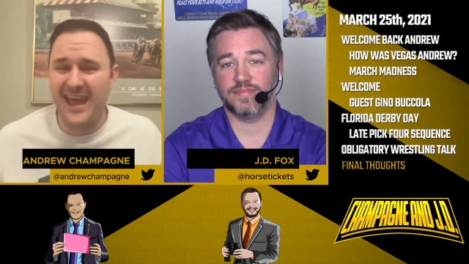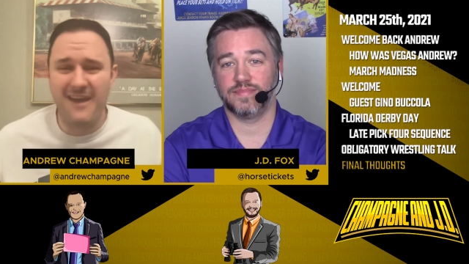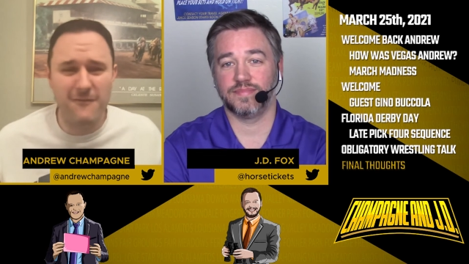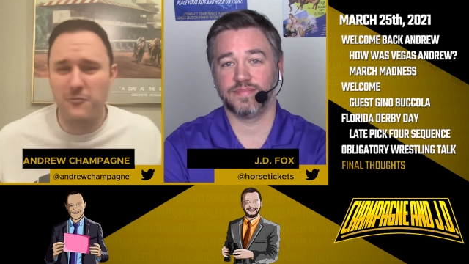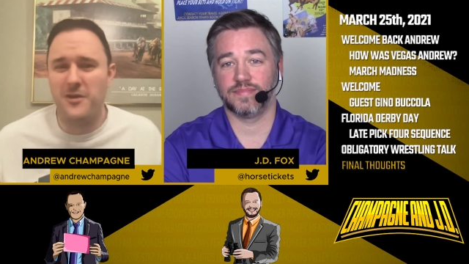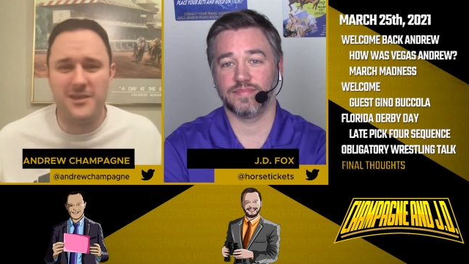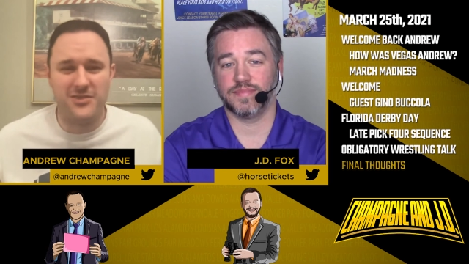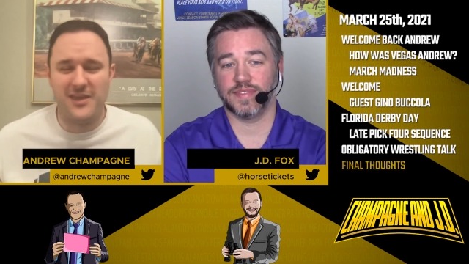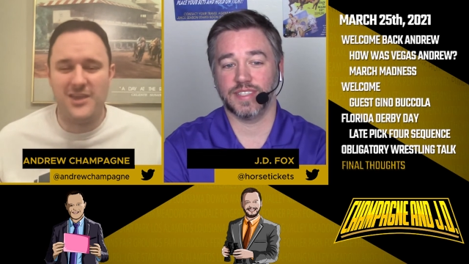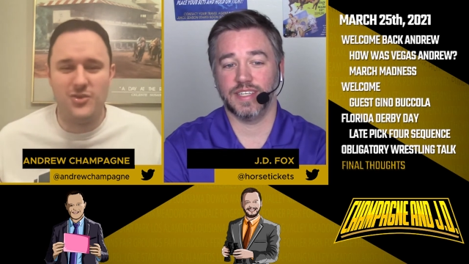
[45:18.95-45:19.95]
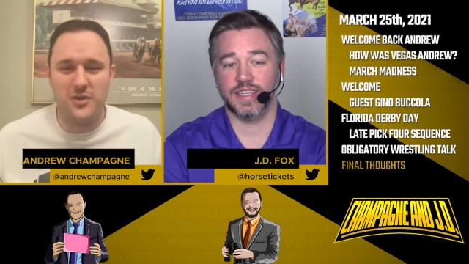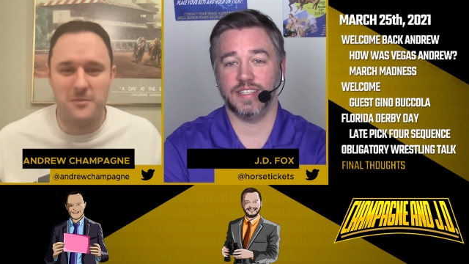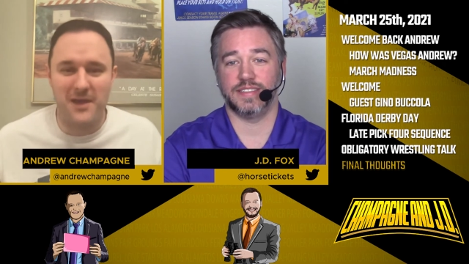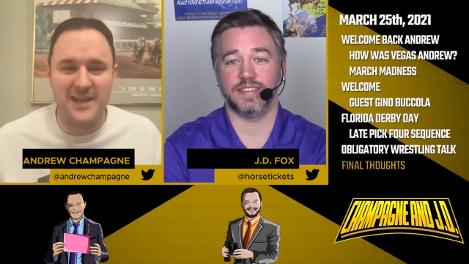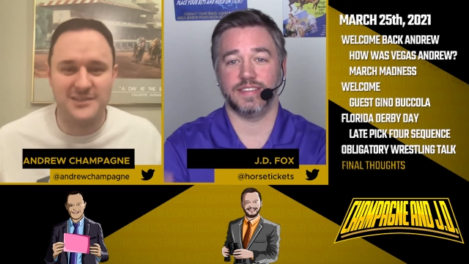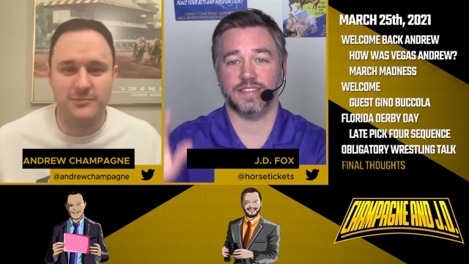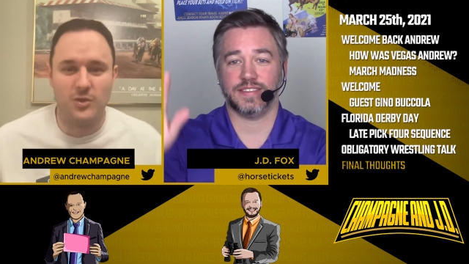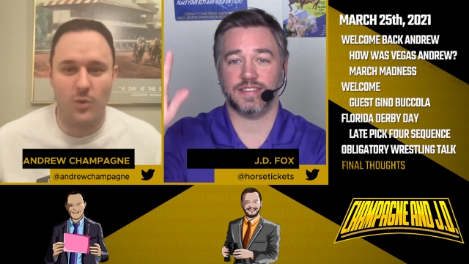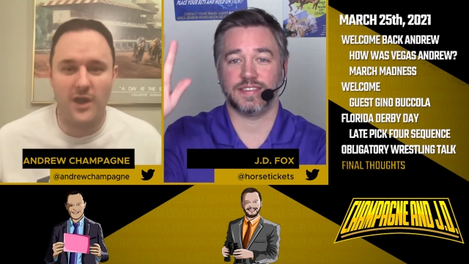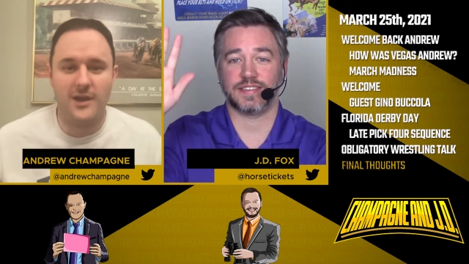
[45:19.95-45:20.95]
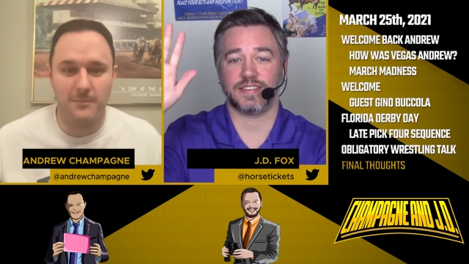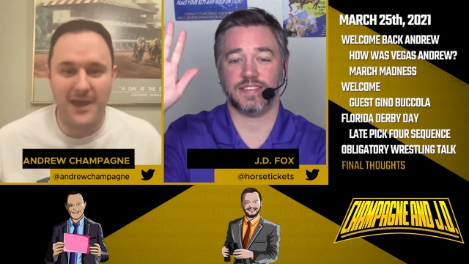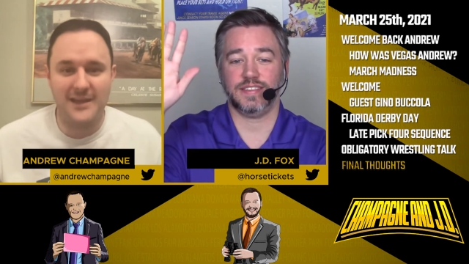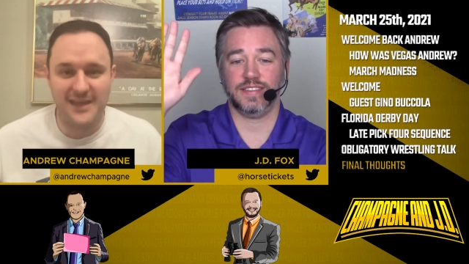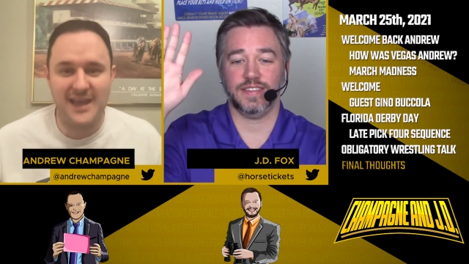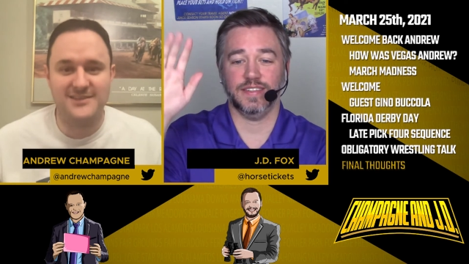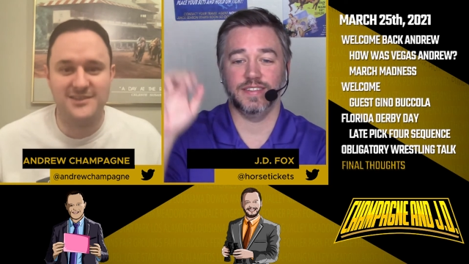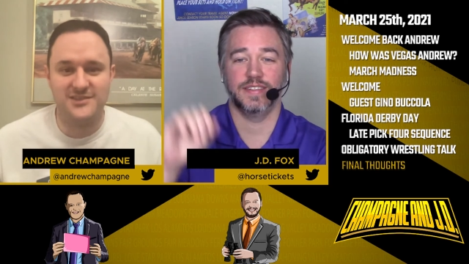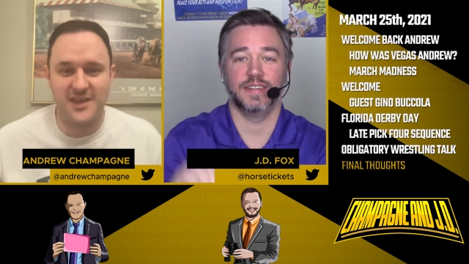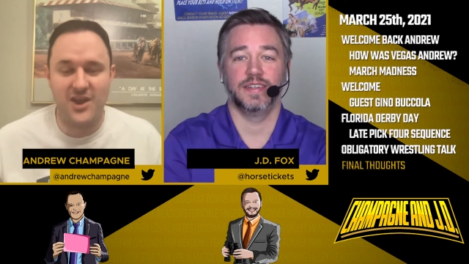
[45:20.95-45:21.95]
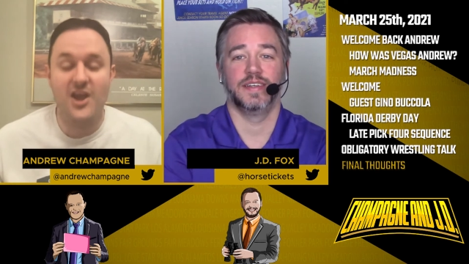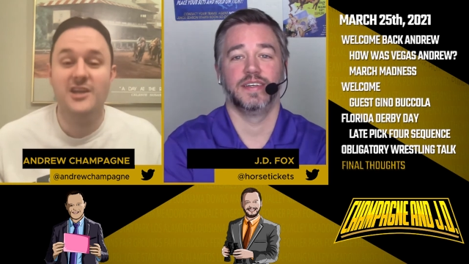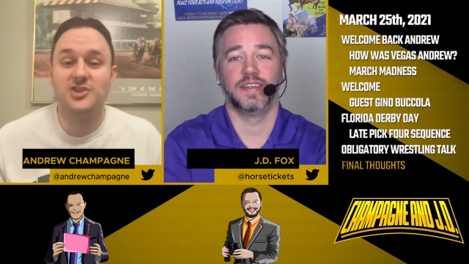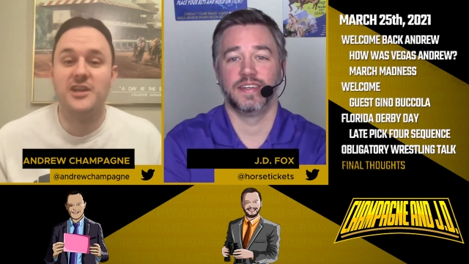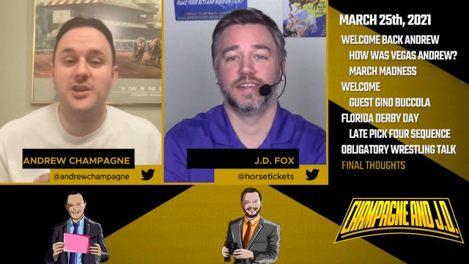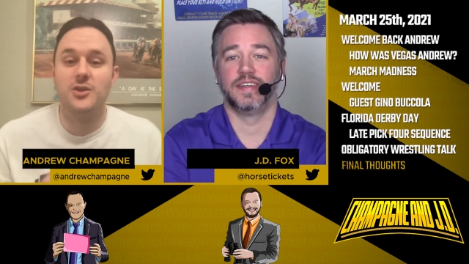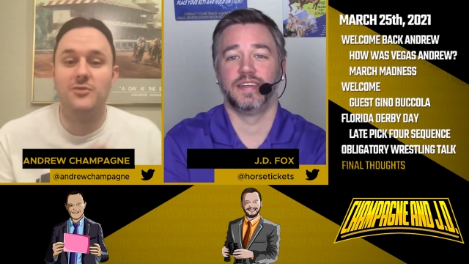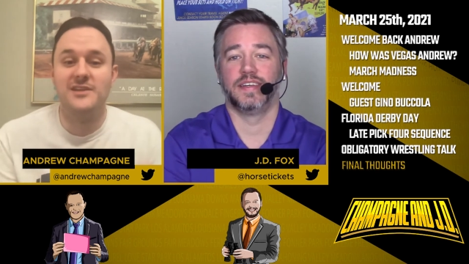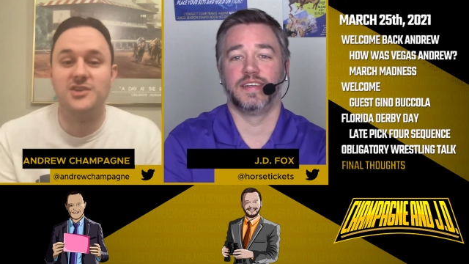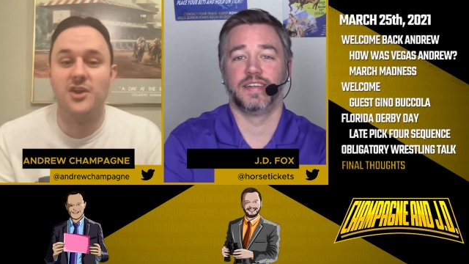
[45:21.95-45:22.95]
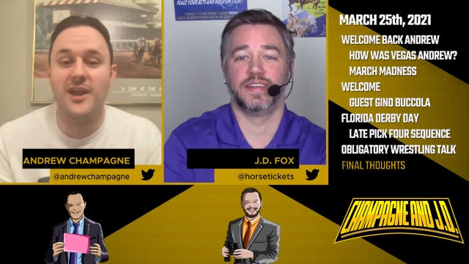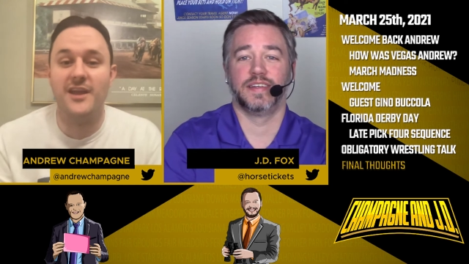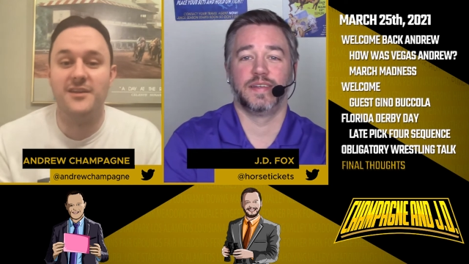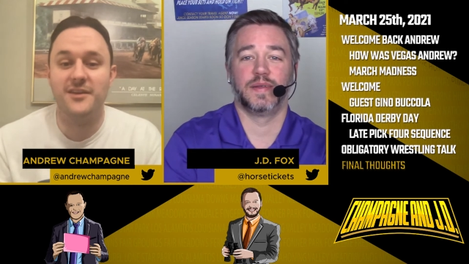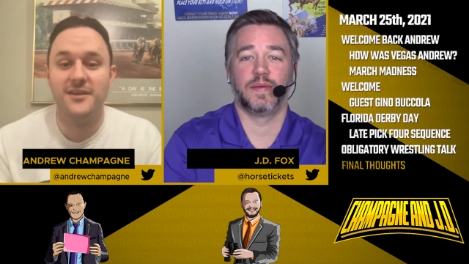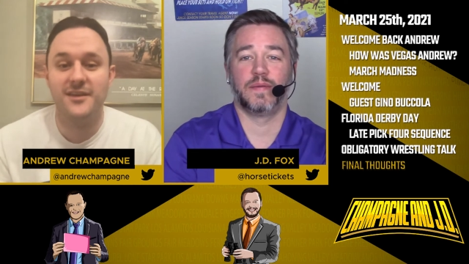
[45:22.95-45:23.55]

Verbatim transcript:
Speaker 1: everything you can possibly want in a podcast is there. JD, you're raising your hand.